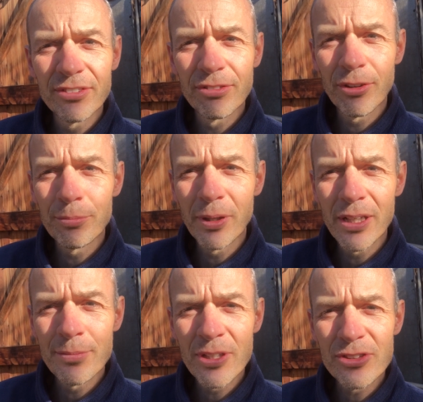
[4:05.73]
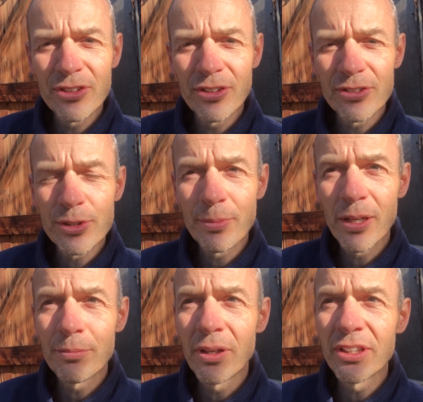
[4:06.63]
from my MS nurse
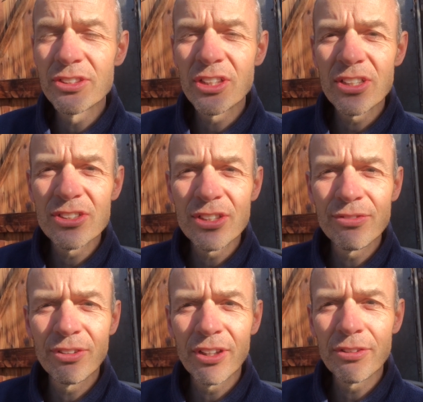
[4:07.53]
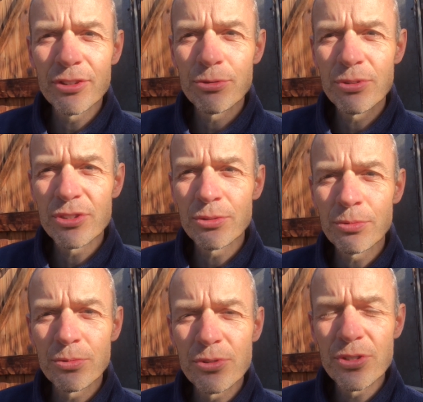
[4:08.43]
about my JC virus
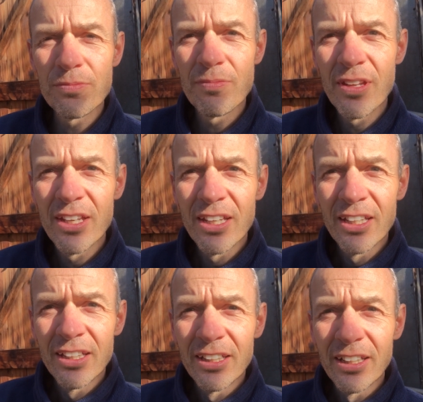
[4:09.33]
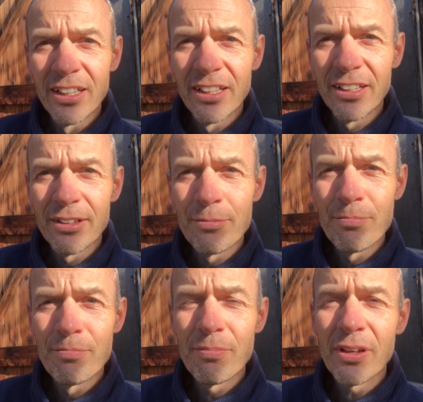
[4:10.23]
results.
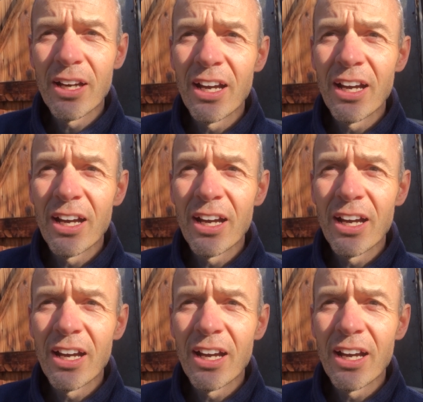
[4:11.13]
I'm